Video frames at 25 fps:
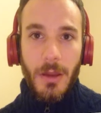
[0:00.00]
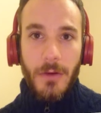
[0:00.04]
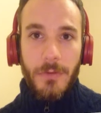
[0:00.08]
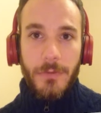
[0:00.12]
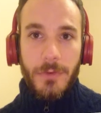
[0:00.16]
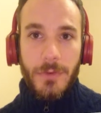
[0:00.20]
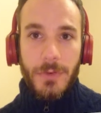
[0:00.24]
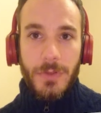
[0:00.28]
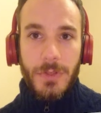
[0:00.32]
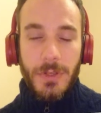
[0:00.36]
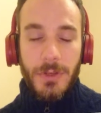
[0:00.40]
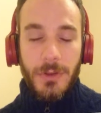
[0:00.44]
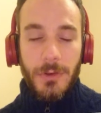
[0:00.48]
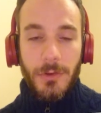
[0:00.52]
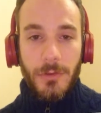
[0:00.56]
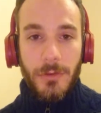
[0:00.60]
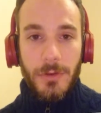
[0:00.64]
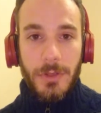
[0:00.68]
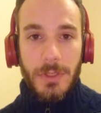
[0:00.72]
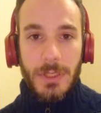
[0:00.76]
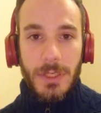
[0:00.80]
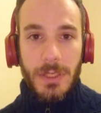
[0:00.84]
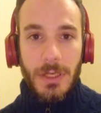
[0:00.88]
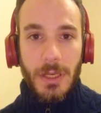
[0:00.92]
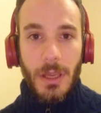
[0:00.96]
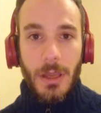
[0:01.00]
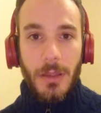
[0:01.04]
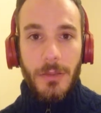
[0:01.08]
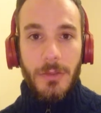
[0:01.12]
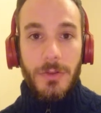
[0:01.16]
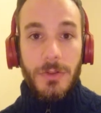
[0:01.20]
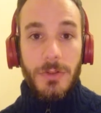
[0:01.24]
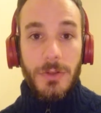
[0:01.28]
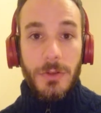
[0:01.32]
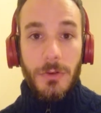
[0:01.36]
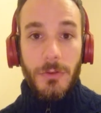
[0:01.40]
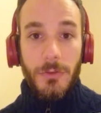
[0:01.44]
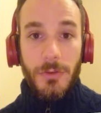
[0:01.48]
for security and the
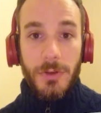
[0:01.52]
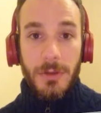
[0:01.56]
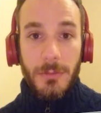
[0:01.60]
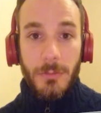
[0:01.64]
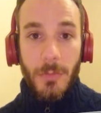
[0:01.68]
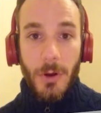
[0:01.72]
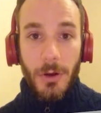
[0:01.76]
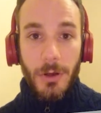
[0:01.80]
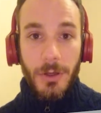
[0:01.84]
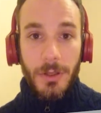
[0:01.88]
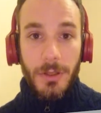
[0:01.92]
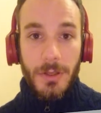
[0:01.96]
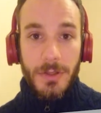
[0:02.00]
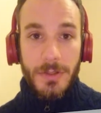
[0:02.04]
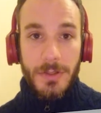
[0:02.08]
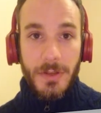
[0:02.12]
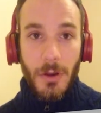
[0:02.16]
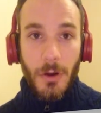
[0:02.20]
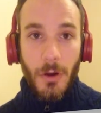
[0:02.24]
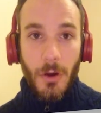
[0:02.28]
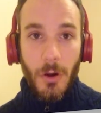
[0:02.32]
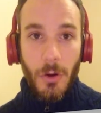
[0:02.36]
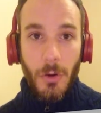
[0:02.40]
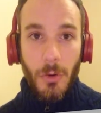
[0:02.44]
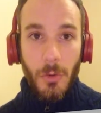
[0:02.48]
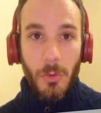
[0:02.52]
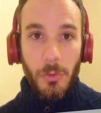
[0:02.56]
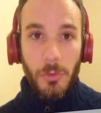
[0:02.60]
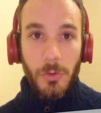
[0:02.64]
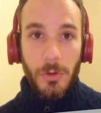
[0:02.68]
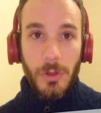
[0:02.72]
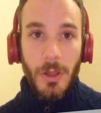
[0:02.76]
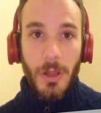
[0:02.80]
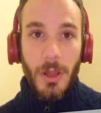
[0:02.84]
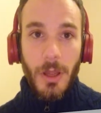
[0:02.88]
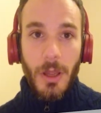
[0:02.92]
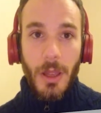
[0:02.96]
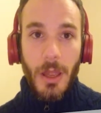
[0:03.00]
security market as a whole
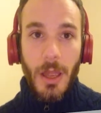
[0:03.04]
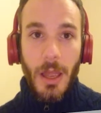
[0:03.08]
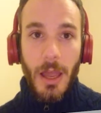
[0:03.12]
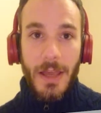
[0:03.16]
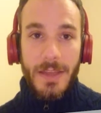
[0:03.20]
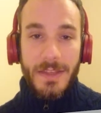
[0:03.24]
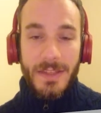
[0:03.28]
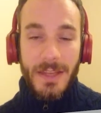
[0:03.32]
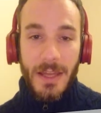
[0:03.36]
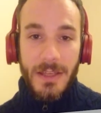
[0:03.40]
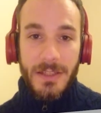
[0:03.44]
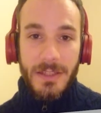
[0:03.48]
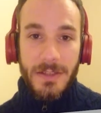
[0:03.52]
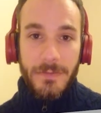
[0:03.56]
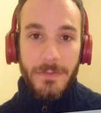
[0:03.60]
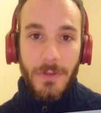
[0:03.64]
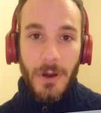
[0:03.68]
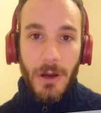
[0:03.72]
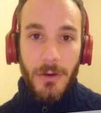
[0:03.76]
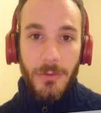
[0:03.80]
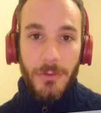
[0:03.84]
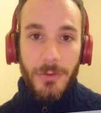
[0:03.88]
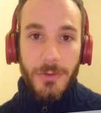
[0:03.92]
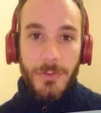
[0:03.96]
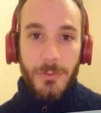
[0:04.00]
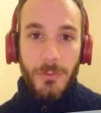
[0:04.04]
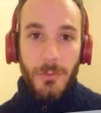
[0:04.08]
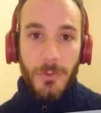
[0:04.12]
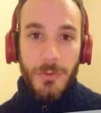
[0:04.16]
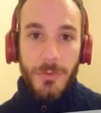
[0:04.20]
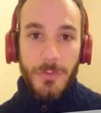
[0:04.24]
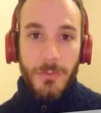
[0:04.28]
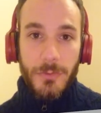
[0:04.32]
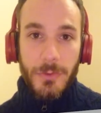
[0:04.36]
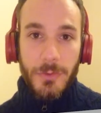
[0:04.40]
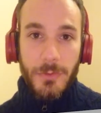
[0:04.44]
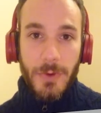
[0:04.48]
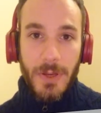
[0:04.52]
as antivirus was
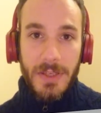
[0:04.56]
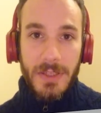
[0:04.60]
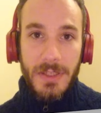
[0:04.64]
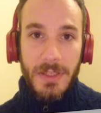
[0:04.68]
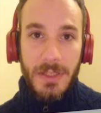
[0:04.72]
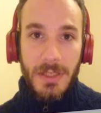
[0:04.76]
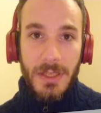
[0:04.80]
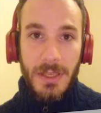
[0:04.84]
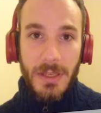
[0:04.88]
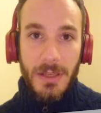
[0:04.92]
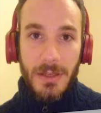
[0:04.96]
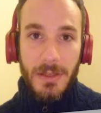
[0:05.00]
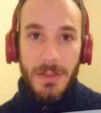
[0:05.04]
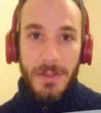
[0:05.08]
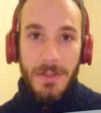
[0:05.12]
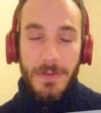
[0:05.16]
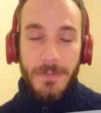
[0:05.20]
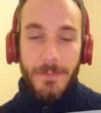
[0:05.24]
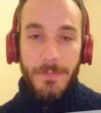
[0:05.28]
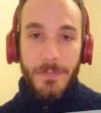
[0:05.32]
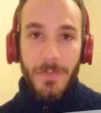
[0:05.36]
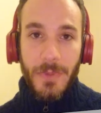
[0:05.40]
for 20 years,